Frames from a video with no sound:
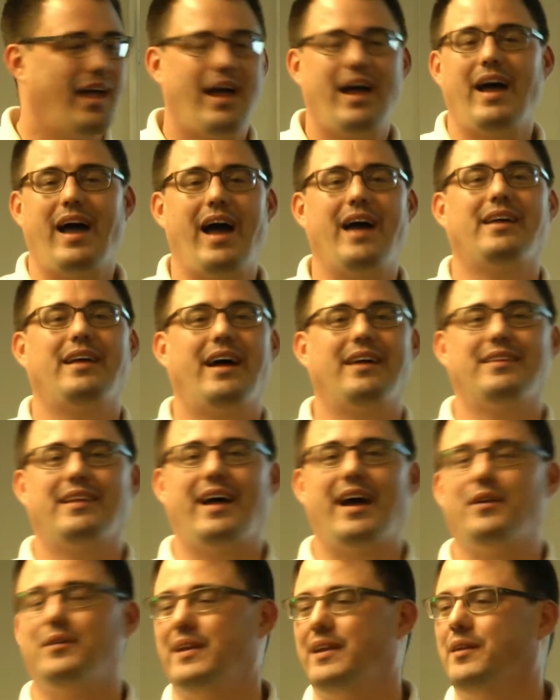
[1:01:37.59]

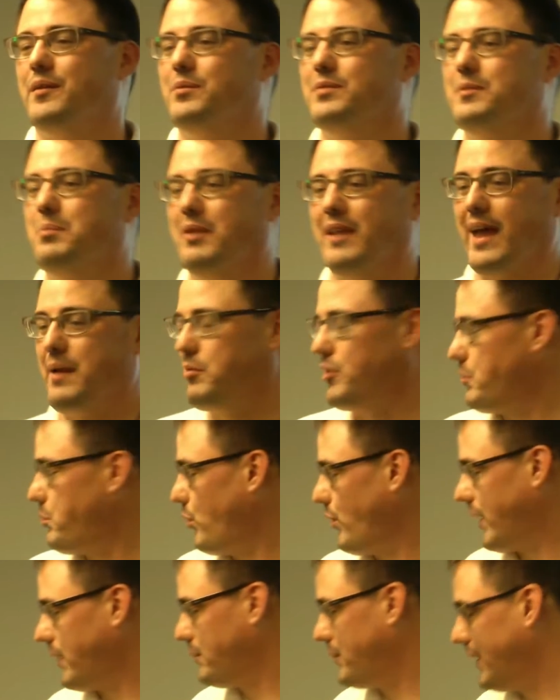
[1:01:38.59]
I don't need to belabor the
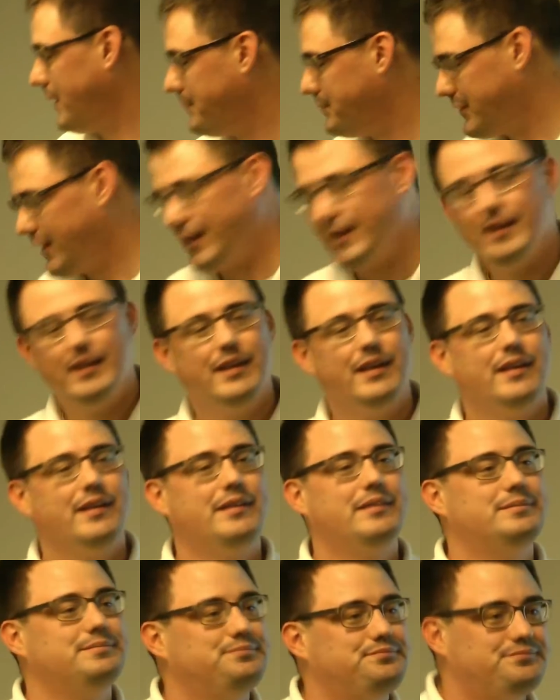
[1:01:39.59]
point, but
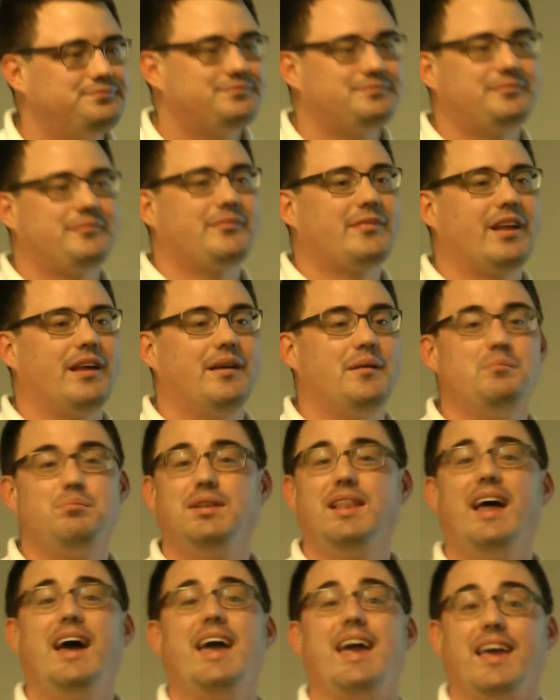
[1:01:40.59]

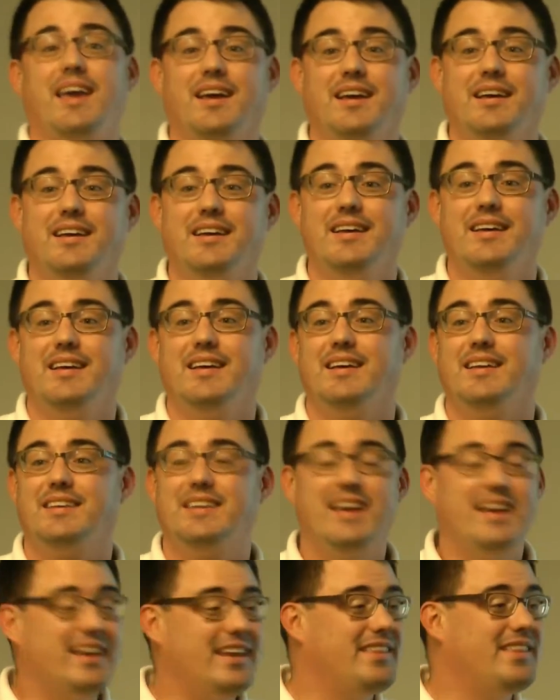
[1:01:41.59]
play.
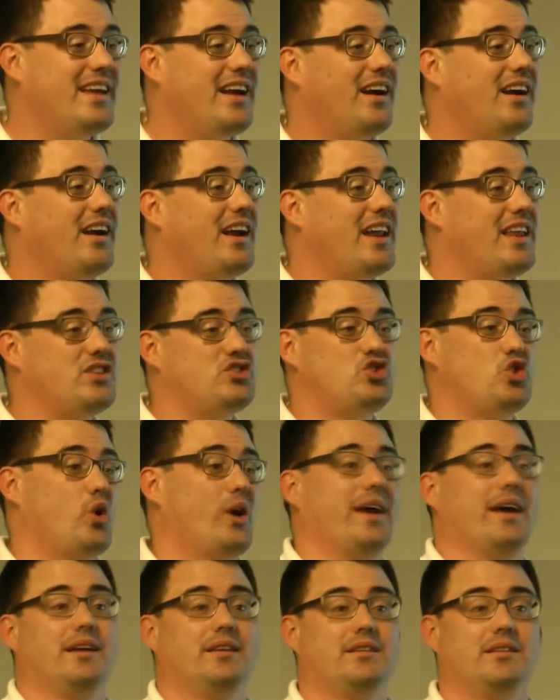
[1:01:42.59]
Get in there and enjoy
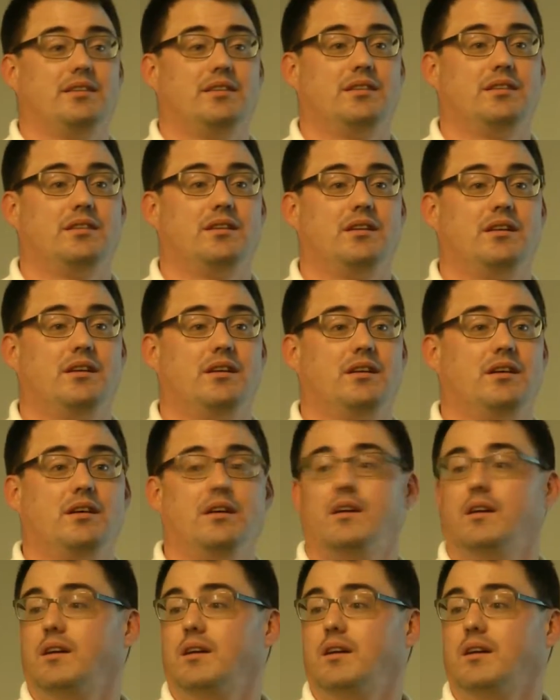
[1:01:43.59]
it.
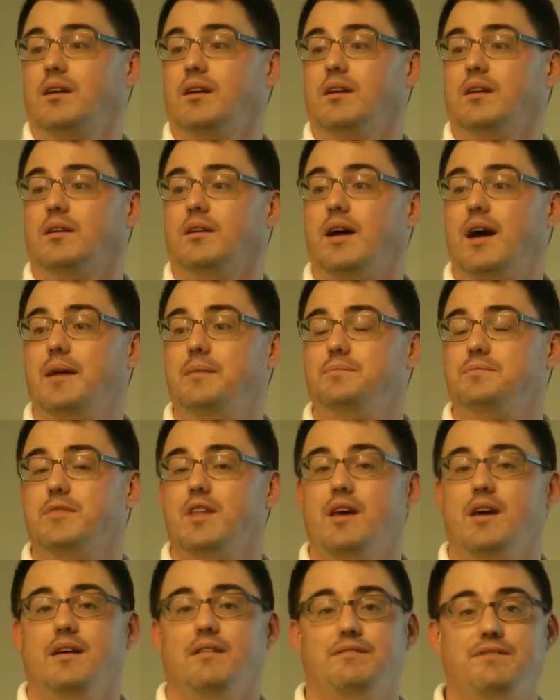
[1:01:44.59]
Right?
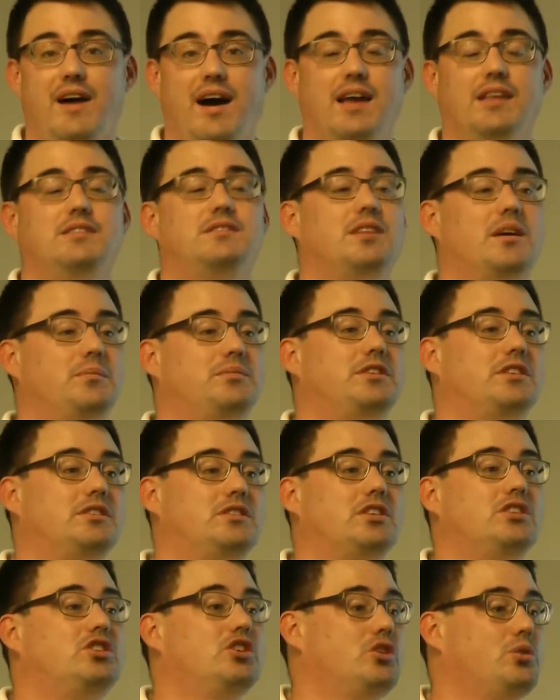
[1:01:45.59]
Find something
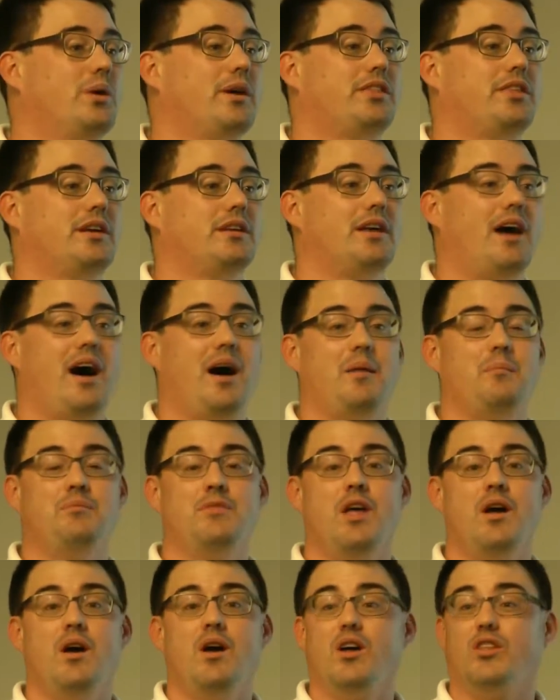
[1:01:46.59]
to do with it.
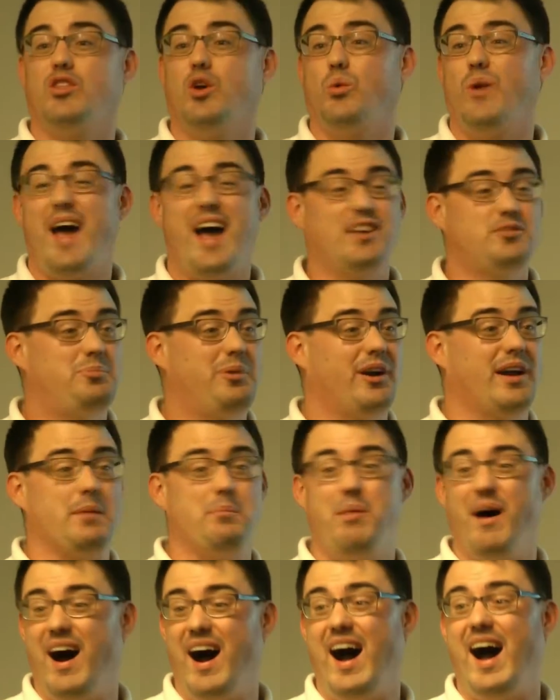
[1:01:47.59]
The Raspberry
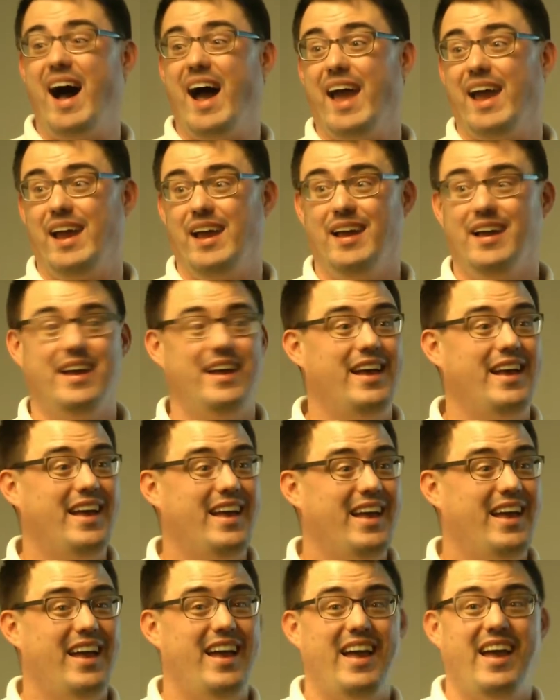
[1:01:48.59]
Pi
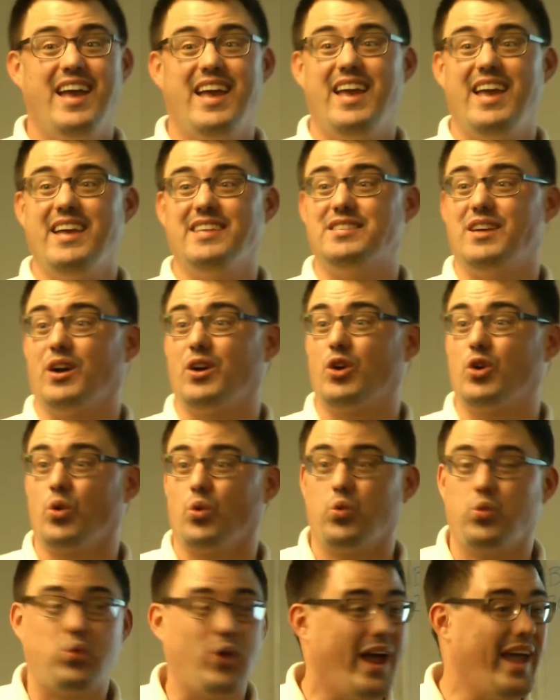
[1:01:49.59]
is a
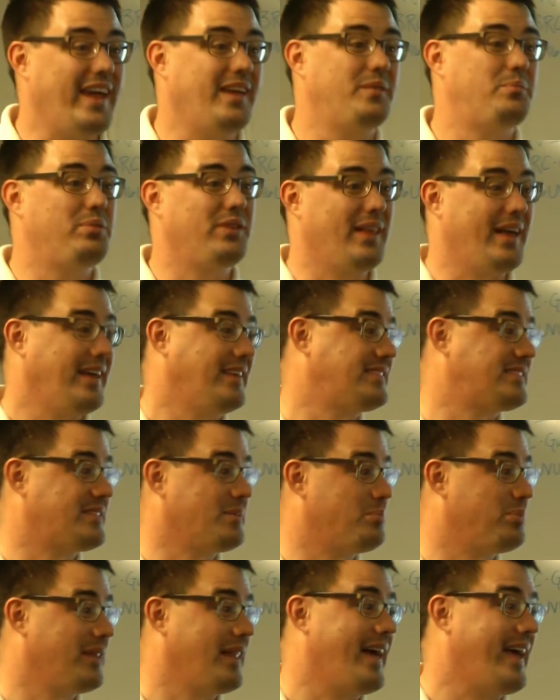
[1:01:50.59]
great place to
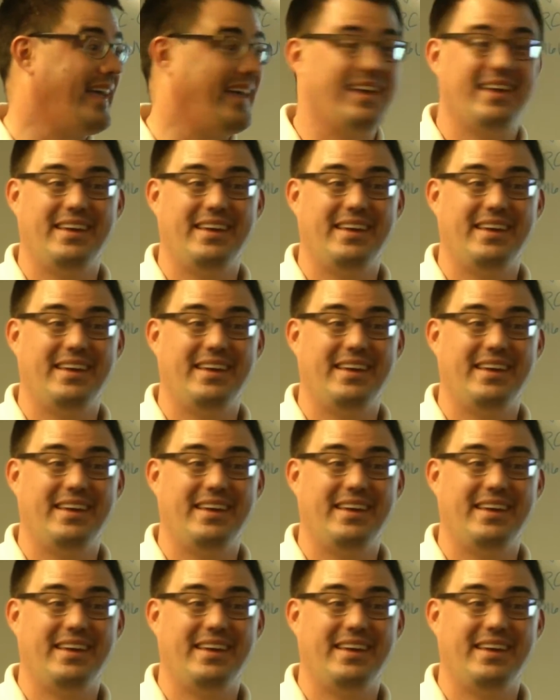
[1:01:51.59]
play.